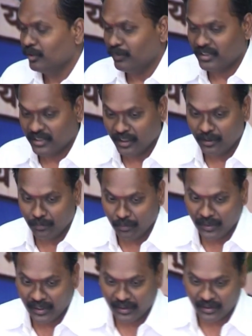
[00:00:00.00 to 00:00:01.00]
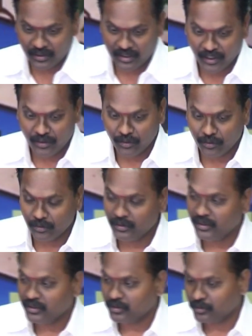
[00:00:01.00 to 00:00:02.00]
But still we are trying to do
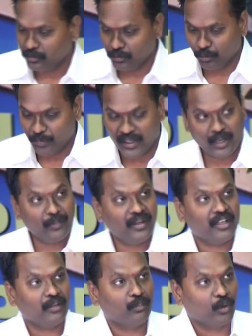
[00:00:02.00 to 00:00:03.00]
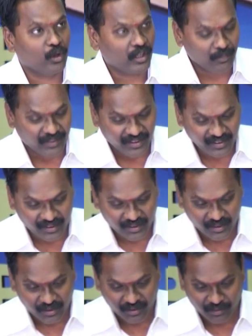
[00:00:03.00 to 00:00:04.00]
this through parametric programming
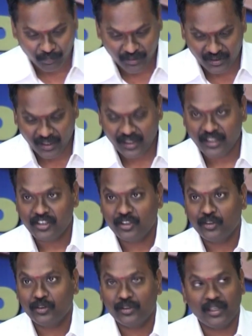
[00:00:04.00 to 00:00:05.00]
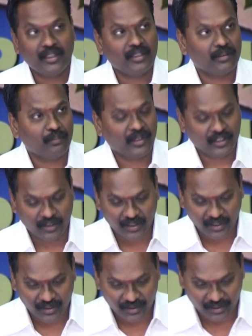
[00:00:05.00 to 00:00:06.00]
but not achieved to that
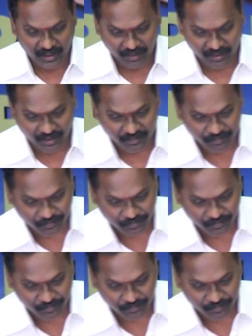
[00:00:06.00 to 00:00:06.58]
particular level.